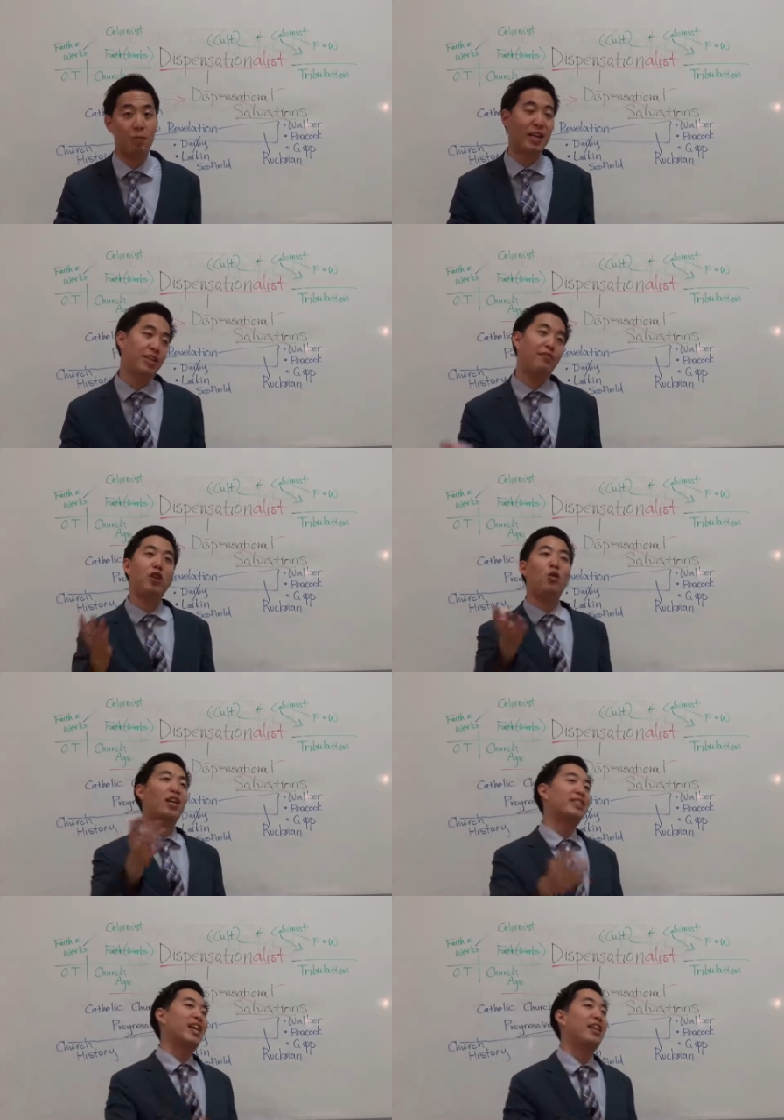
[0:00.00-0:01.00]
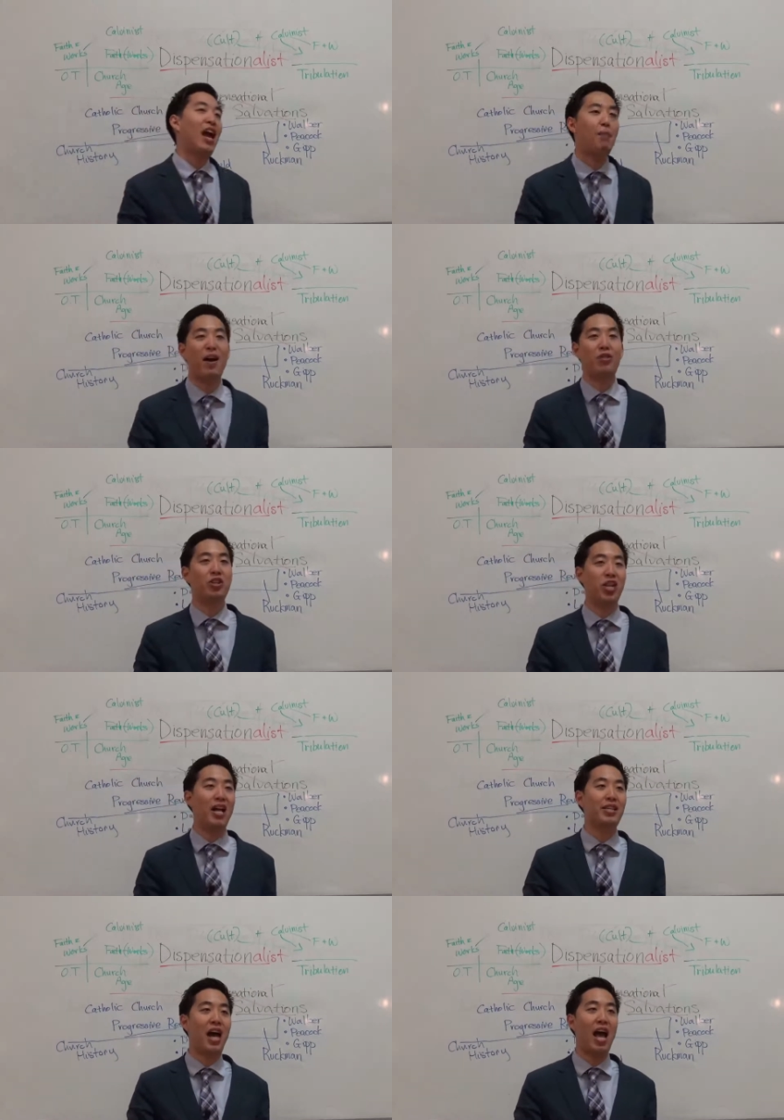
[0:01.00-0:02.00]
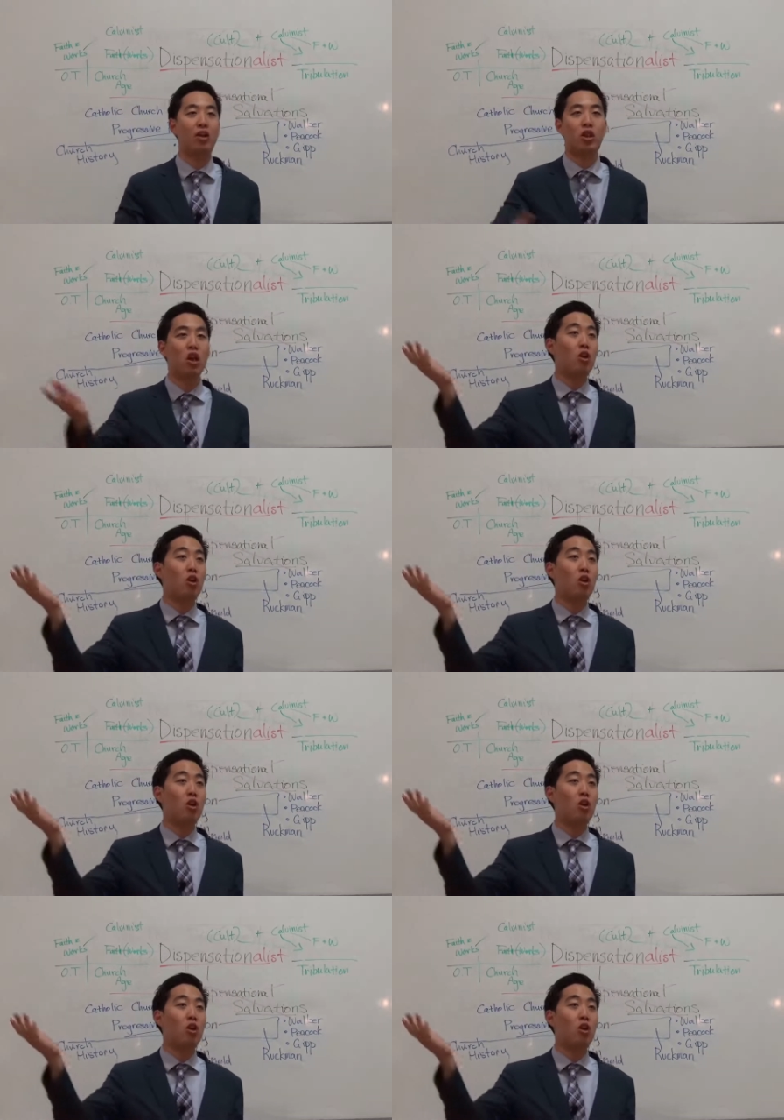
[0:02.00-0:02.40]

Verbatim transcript: Because if you want to say that about the Gentiles,